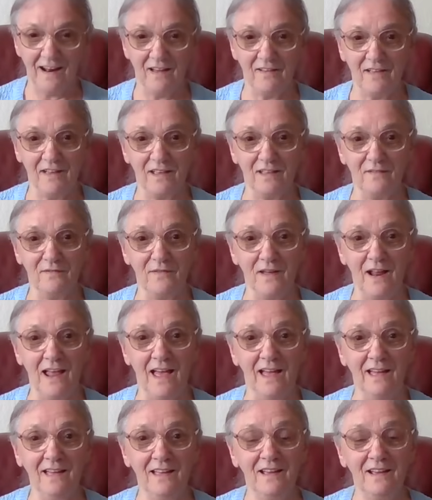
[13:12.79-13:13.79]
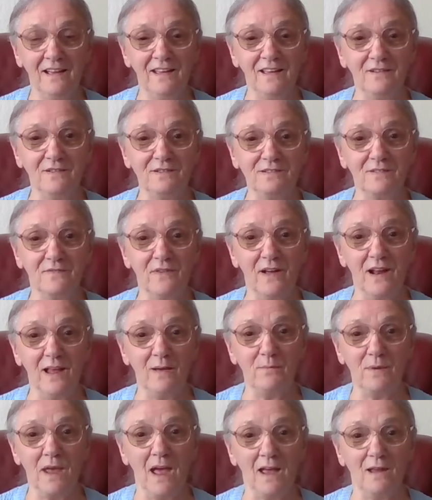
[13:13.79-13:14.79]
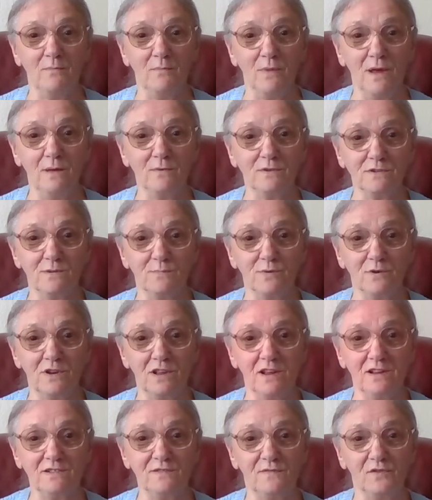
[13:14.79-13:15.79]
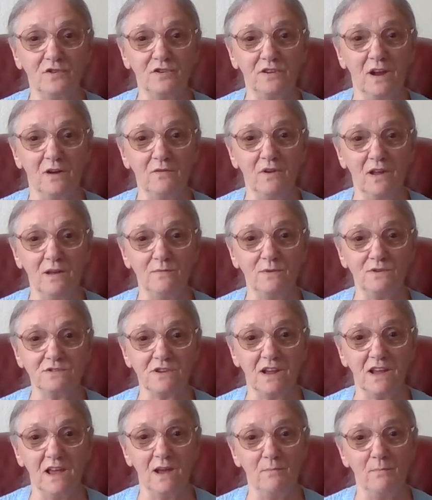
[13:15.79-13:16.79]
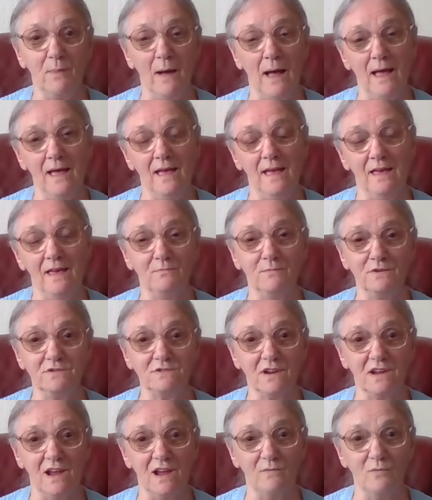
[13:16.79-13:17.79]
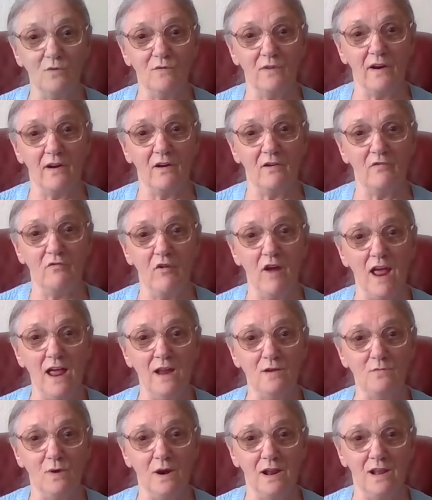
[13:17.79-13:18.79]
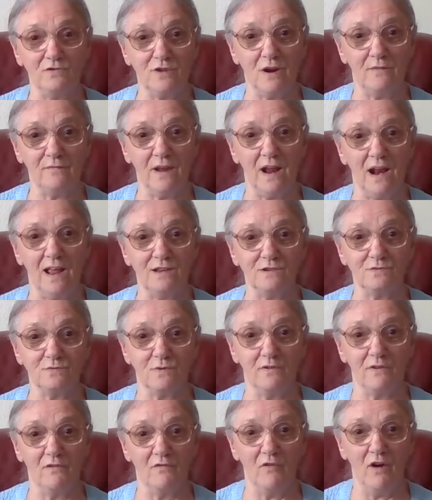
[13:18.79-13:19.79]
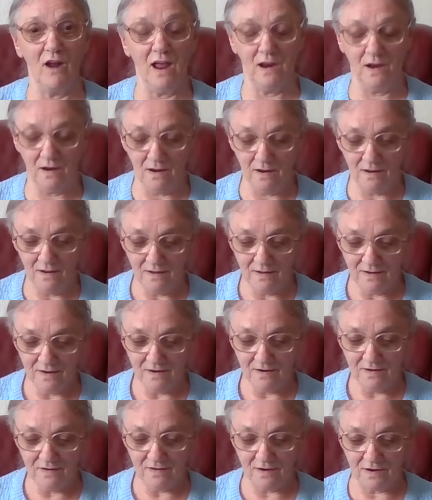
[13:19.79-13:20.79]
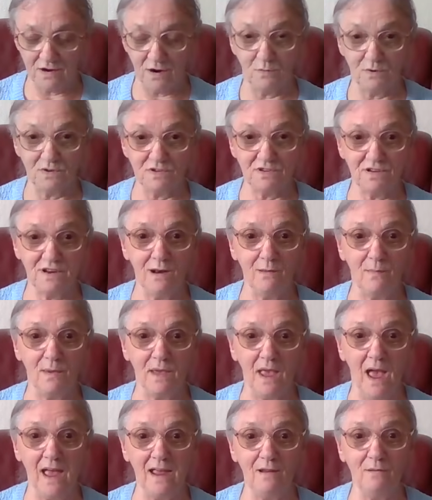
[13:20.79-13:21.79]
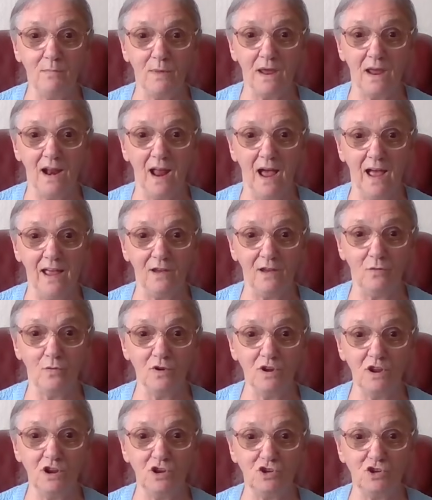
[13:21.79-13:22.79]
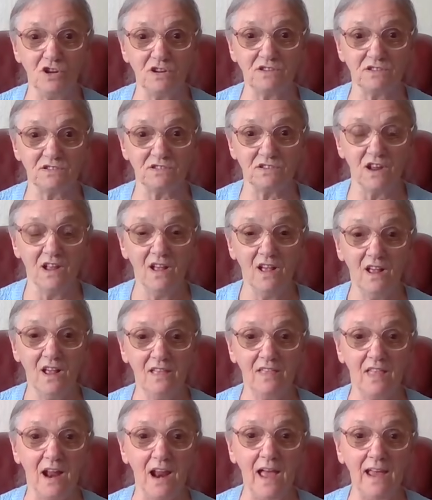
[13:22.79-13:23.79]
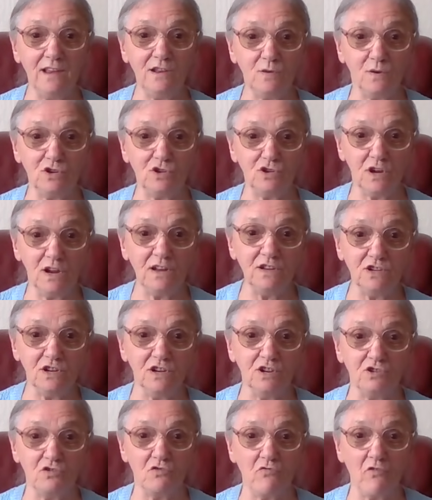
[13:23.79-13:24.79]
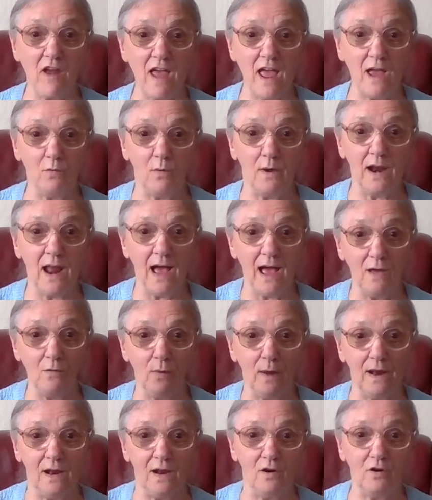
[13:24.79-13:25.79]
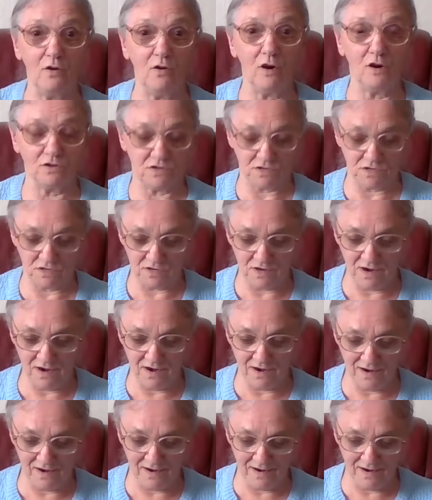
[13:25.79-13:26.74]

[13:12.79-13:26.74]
And I think the fella, who was a fella behind me, must have put his foot down. He must have came back. He must have came over on red when the traffic lights were on red, because he was still behind me, and I only just the lights were changing to red when I went across.